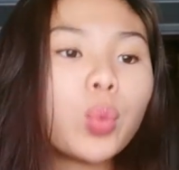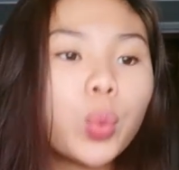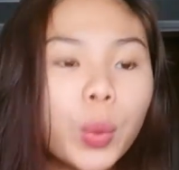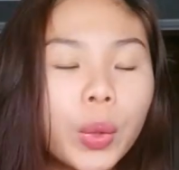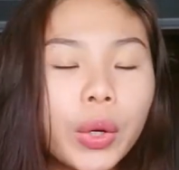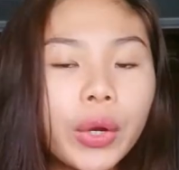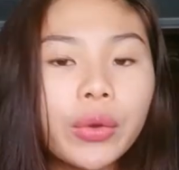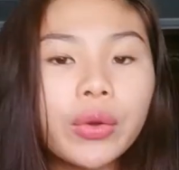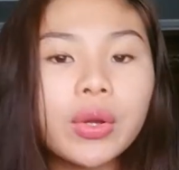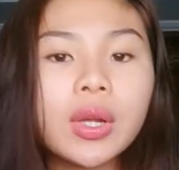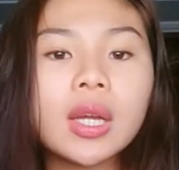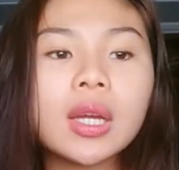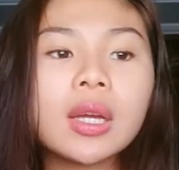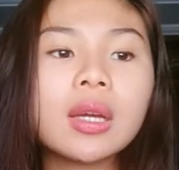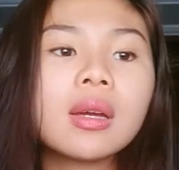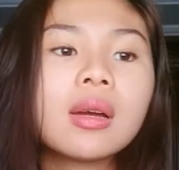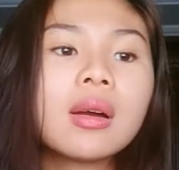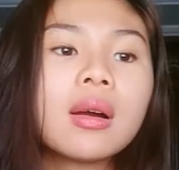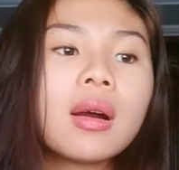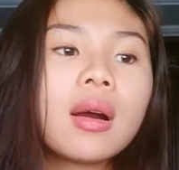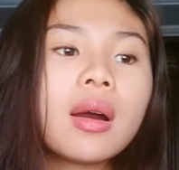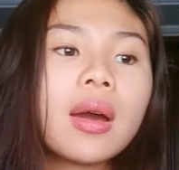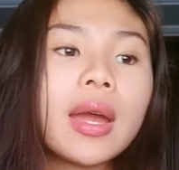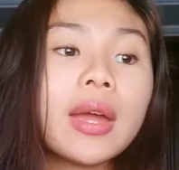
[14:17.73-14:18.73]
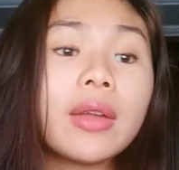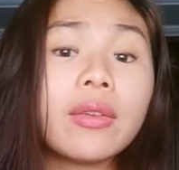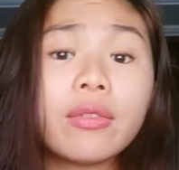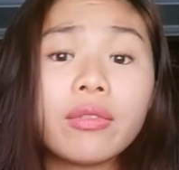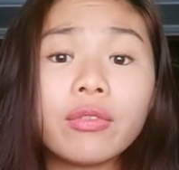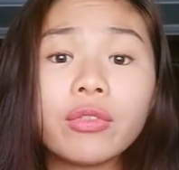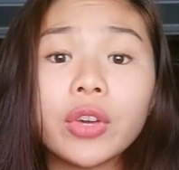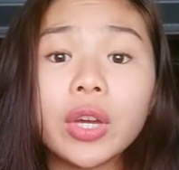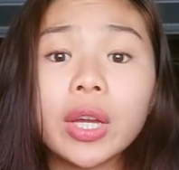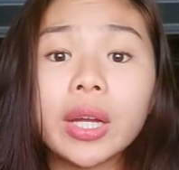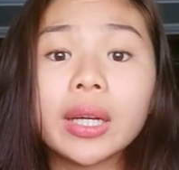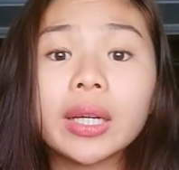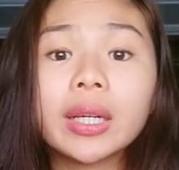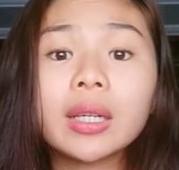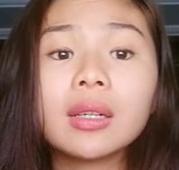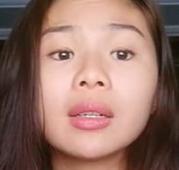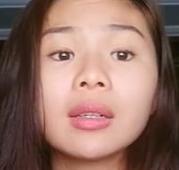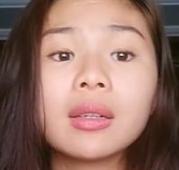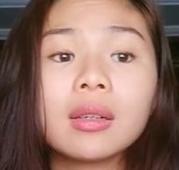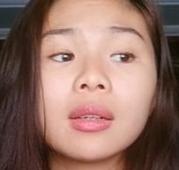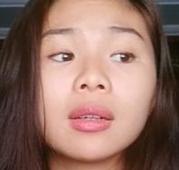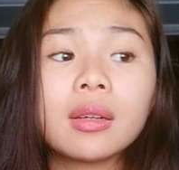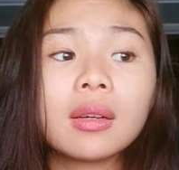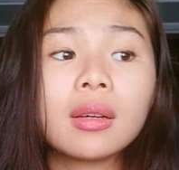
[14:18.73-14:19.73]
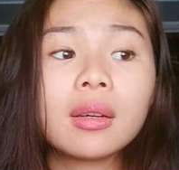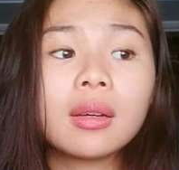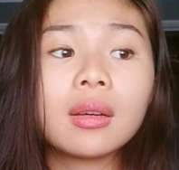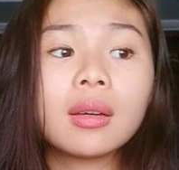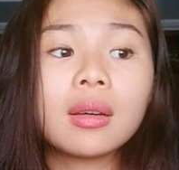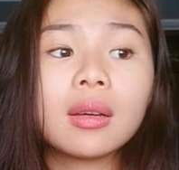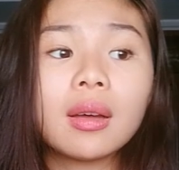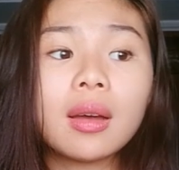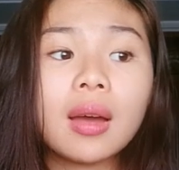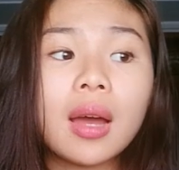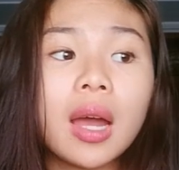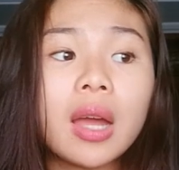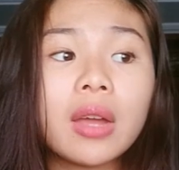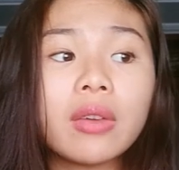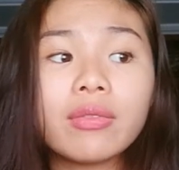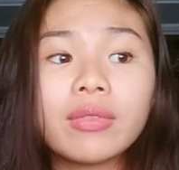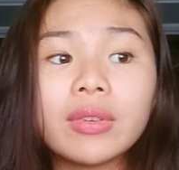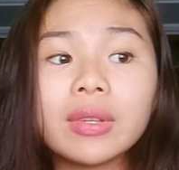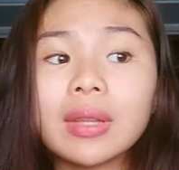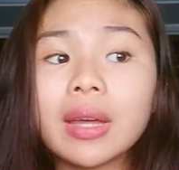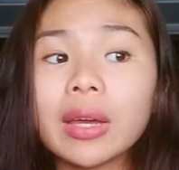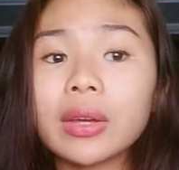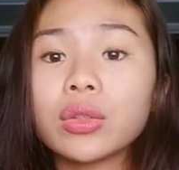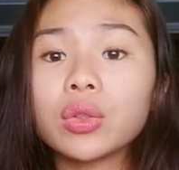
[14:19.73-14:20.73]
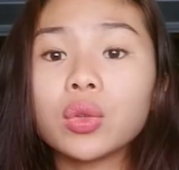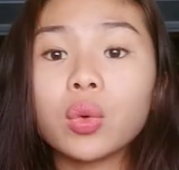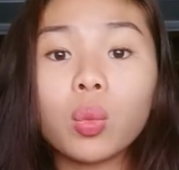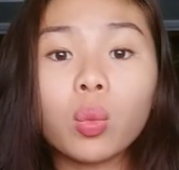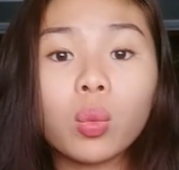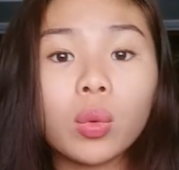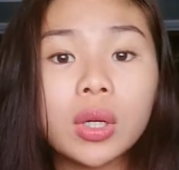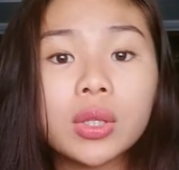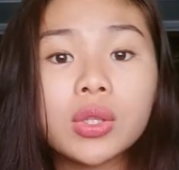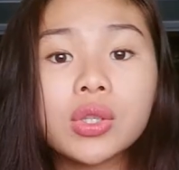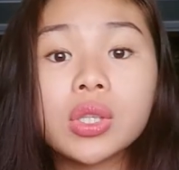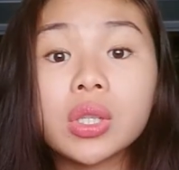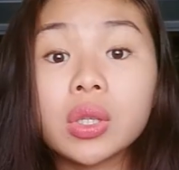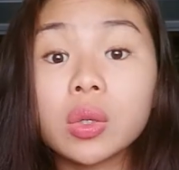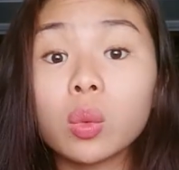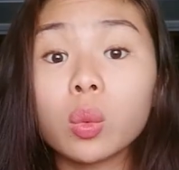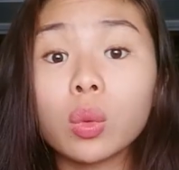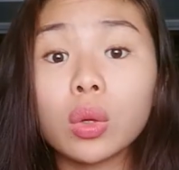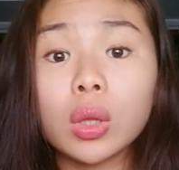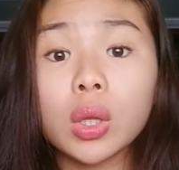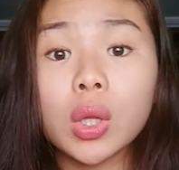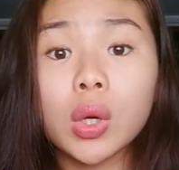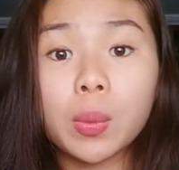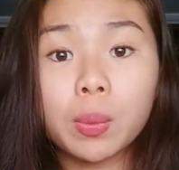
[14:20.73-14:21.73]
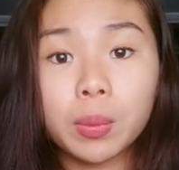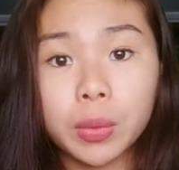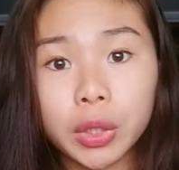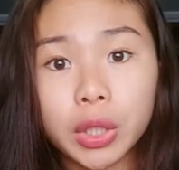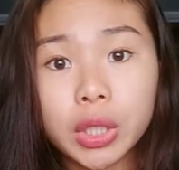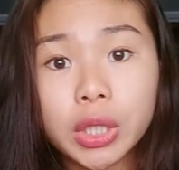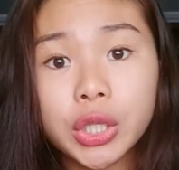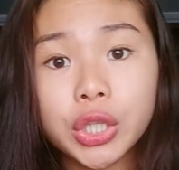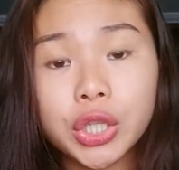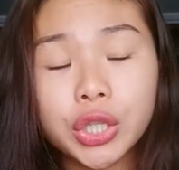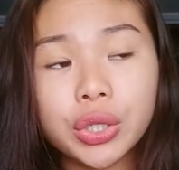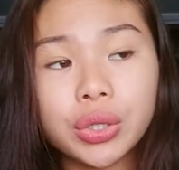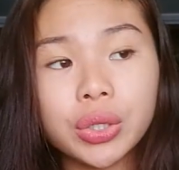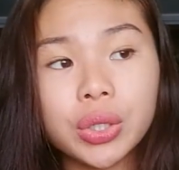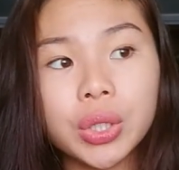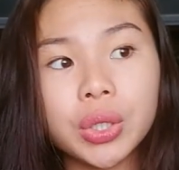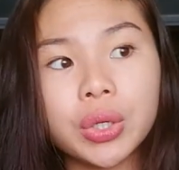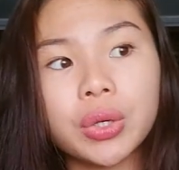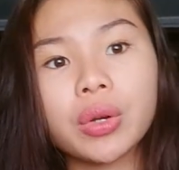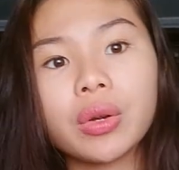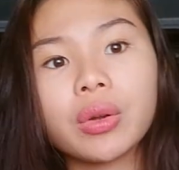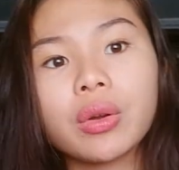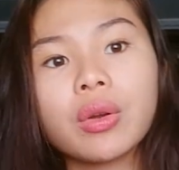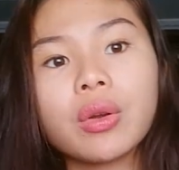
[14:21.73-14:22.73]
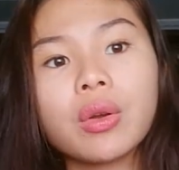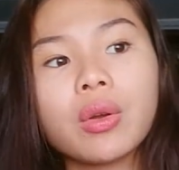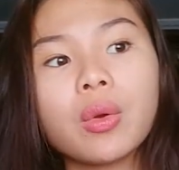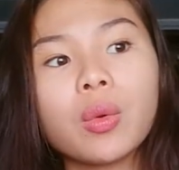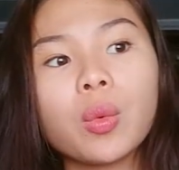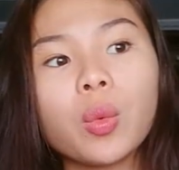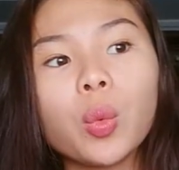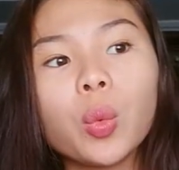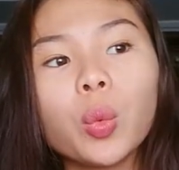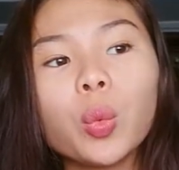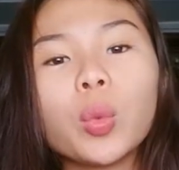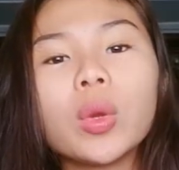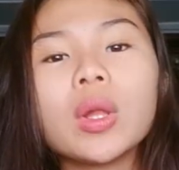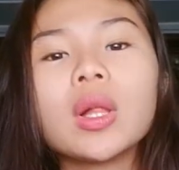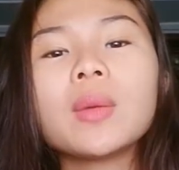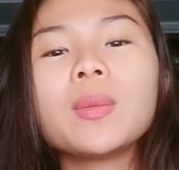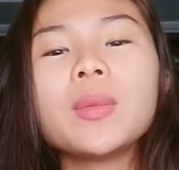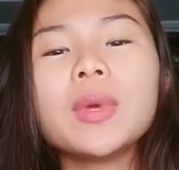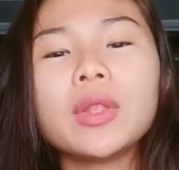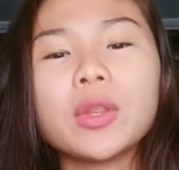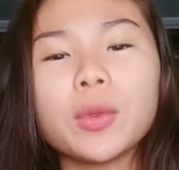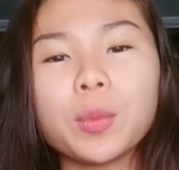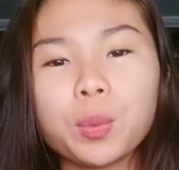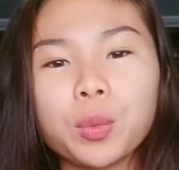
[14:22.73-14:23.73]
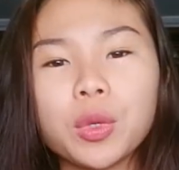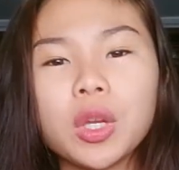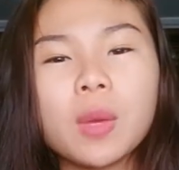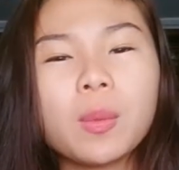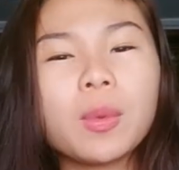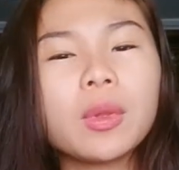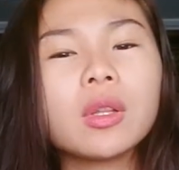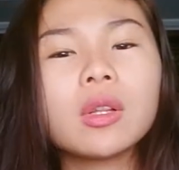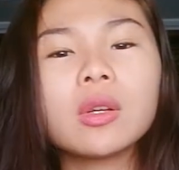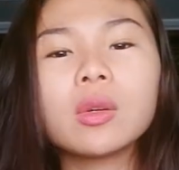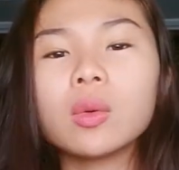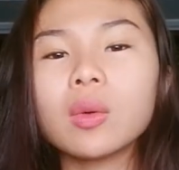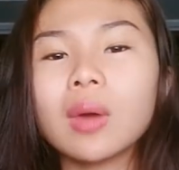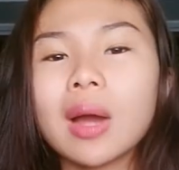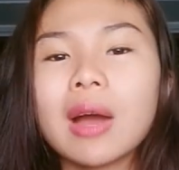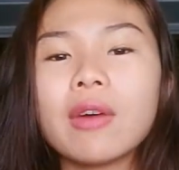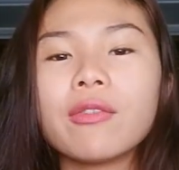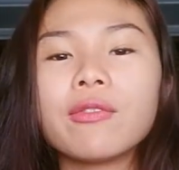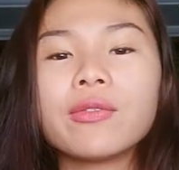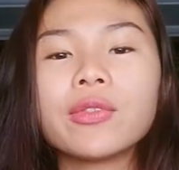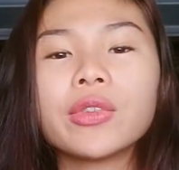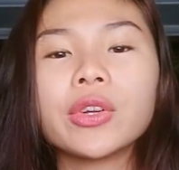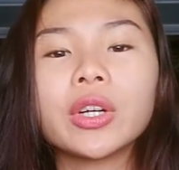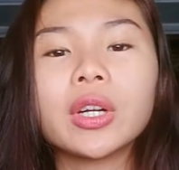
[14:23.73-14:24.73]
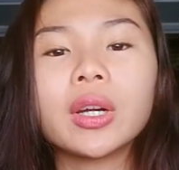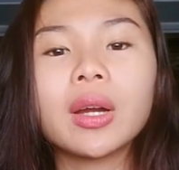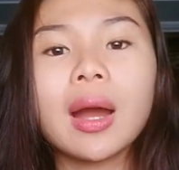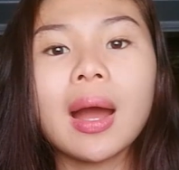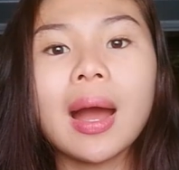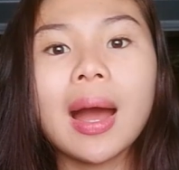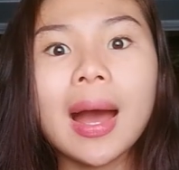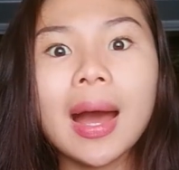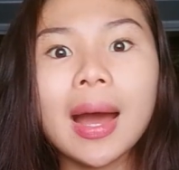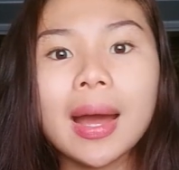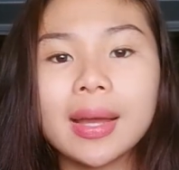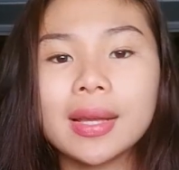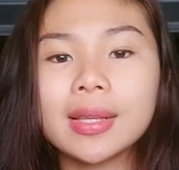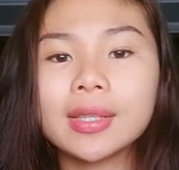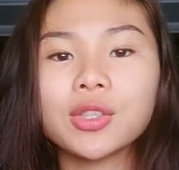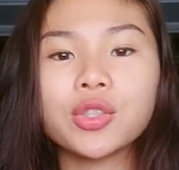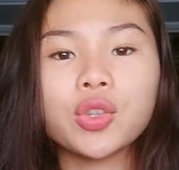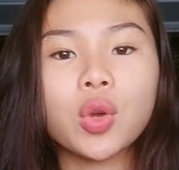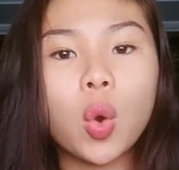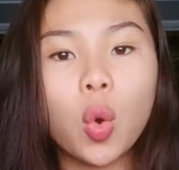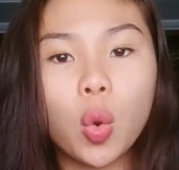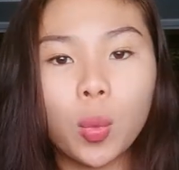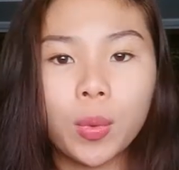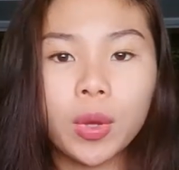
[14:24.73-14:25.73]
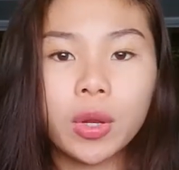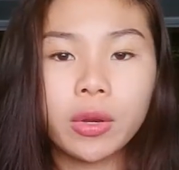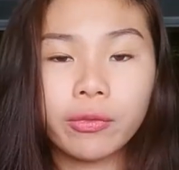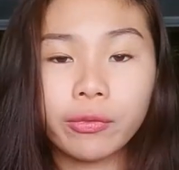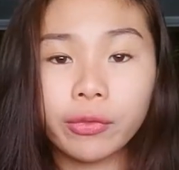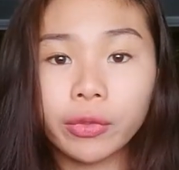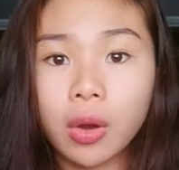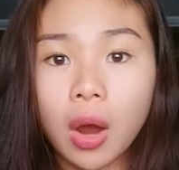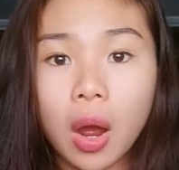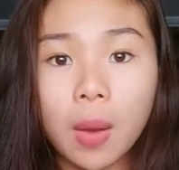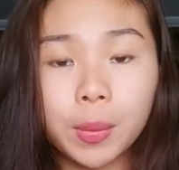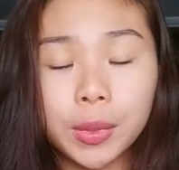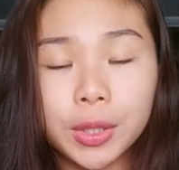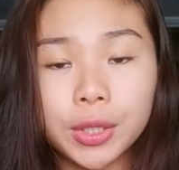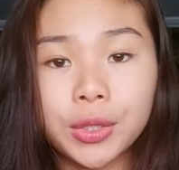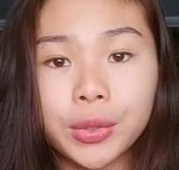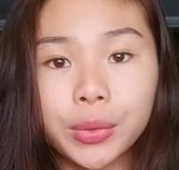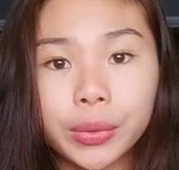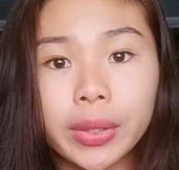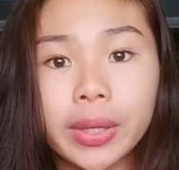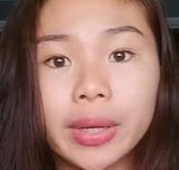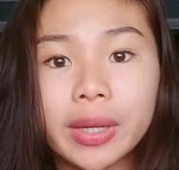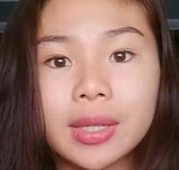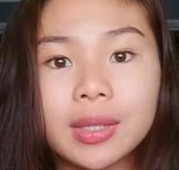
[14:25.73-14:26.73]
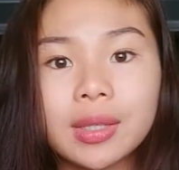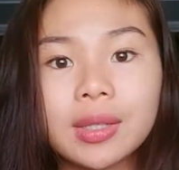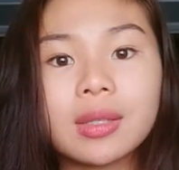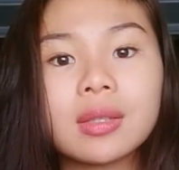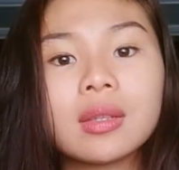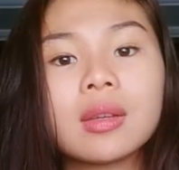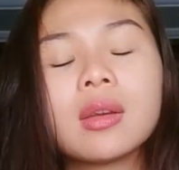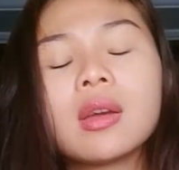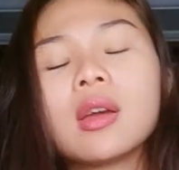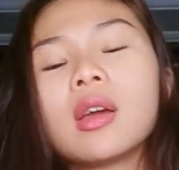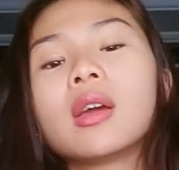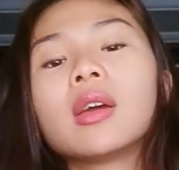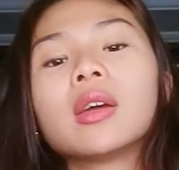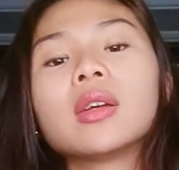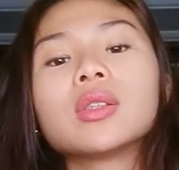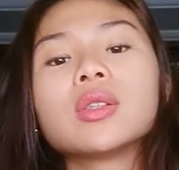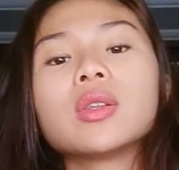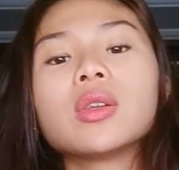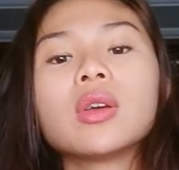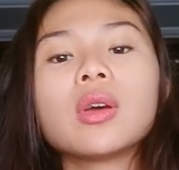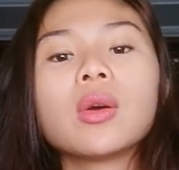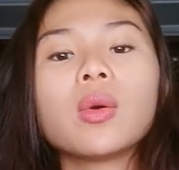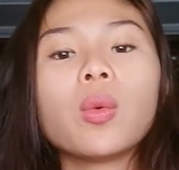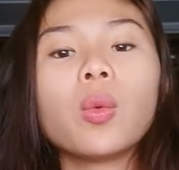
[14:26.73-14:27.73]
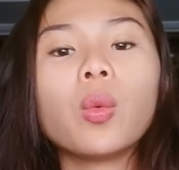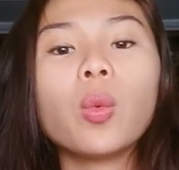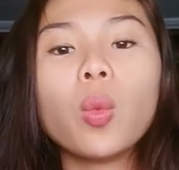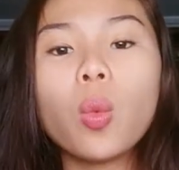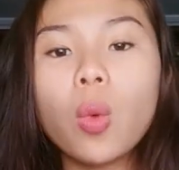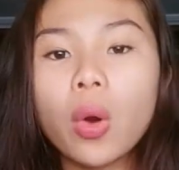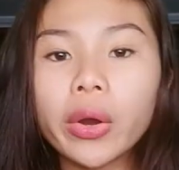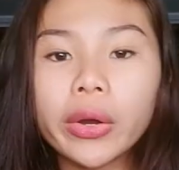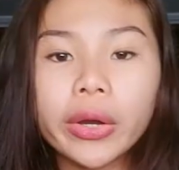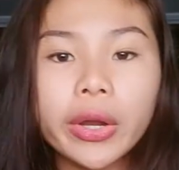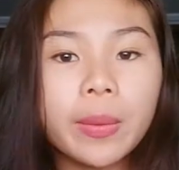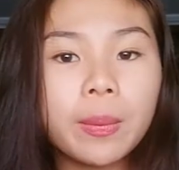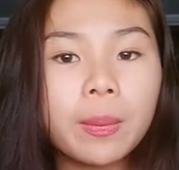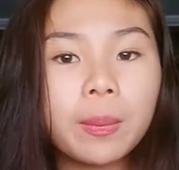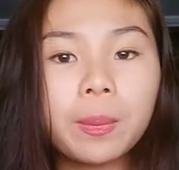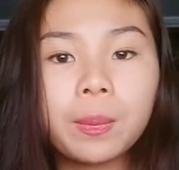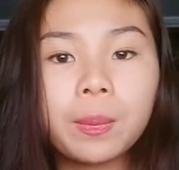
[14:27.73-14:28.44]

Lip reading: frenetic state of worry and fear, I feel like the ones who will emerge will be the people who have their eyes open for opportunities.